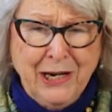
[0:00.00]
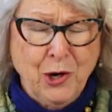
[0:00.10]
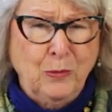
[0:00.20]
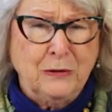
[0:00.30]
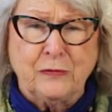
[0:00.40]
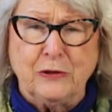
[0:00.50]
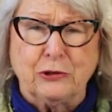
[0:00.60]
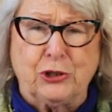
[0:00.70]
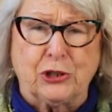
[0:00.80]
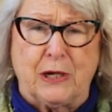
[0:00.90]
And
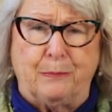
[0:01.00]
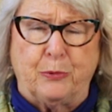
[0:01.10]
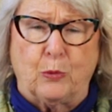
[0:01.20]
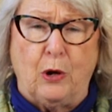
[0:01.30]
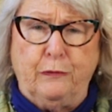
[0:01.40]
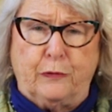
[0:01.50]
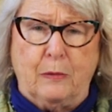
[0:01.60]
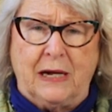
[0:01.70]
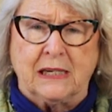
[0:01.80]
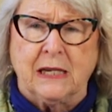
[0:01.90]
Noblesville's just up the road
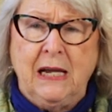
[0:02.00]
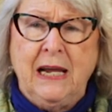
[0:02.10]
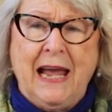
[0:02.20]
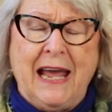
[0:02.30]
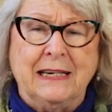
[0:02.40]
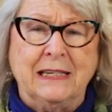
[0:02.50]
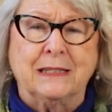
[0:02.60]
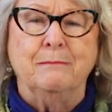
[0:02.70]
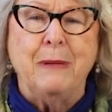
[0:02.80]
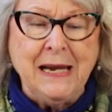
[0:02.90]
from us. And
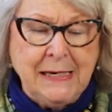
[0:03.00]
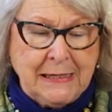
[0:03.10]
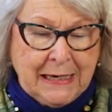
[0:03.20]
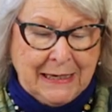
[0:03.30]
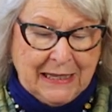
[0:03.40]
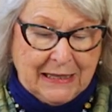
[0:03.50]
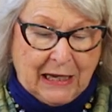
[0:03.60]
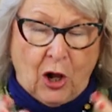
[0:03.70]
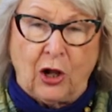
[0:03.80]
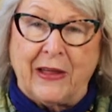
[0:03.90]
it's amazing
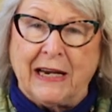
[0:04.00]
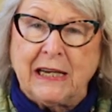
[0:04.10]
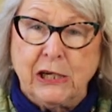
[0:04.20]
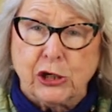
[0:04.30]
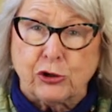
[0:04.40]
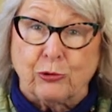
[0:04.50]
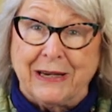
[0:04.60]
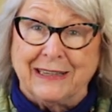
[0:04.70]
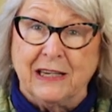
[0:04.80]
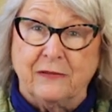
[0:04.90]
that all that
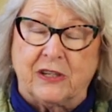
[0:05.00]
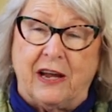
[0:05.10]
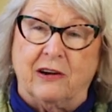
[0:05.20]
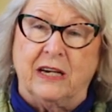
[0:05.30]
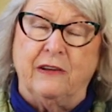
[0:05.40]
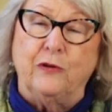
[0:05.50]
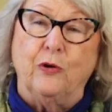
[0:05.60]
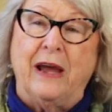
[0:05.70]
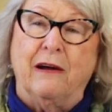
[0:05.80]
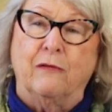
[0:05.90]
history lives there. And if
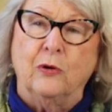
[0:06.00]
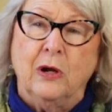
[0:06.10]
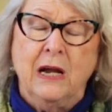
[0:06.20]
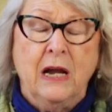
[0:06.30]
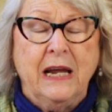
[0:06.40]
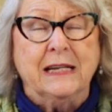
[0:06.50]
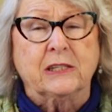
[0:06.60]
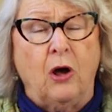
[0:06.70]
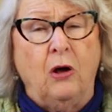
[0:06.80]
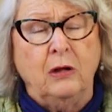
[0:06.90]
you ever,
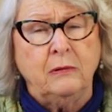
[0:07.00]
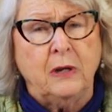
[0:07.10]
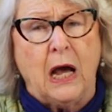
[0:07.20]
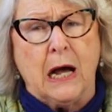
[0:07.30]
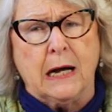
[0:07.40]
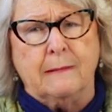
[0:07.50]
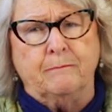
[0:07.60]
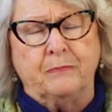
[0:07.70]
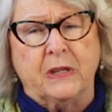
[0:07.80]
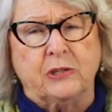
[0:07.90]
it's on
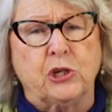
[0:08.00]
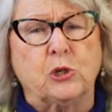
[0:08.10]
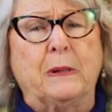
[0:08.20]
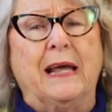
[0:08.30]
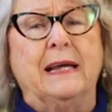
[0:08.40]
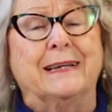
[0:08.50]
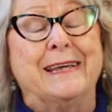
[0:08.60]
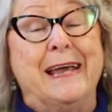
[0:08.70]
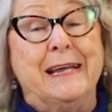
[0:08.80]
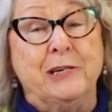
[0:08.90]
um, display
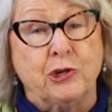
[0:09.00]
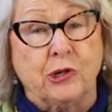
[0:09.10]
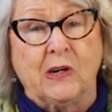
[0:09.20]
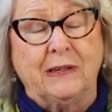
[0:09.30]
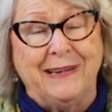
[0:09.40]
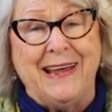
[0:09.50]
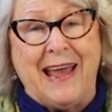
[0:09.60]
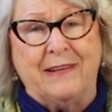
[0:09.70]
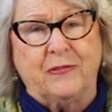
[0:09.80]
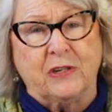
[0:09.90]

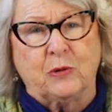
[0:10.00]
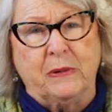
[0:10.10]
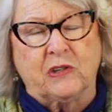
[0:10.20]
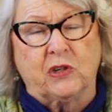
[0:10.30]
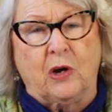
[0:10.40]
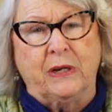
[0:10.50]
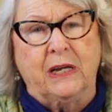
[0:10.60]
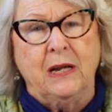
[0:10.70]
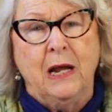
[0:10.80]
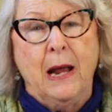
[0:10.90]
occasionally at the
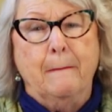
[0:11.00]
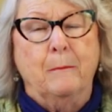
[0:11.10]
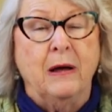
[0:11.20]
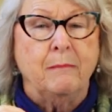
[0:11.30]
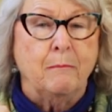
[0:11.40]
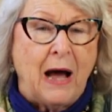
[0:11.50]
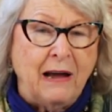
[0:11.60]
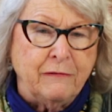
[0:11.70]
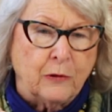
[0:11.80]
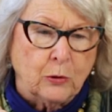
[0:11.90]
Smithsonian, but
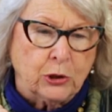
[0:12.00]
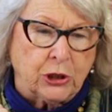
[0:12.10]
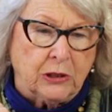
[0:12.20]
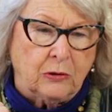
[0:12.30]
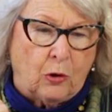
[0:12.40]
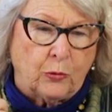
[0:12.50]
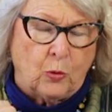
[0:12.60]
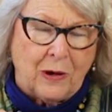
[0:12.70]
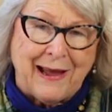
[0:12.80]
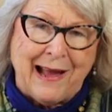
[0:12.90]
my version, or
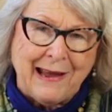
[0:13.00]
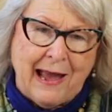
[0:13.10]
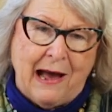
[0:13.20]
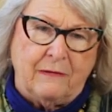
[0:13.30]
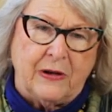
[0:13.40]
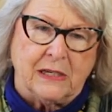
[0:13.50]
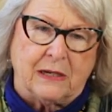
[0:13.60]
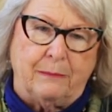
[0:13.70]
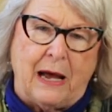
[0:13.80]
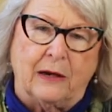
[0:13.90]
the one I have,
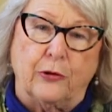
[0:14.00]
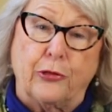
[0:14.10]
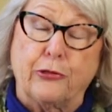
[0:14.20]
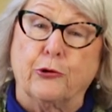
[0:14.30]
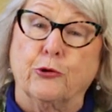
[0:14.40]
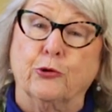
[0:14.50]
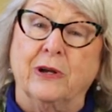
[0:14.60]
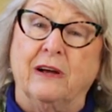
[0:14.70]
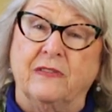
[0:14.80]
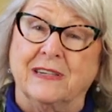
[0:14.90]
is about a
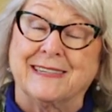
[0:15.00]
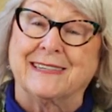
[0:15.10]
third of the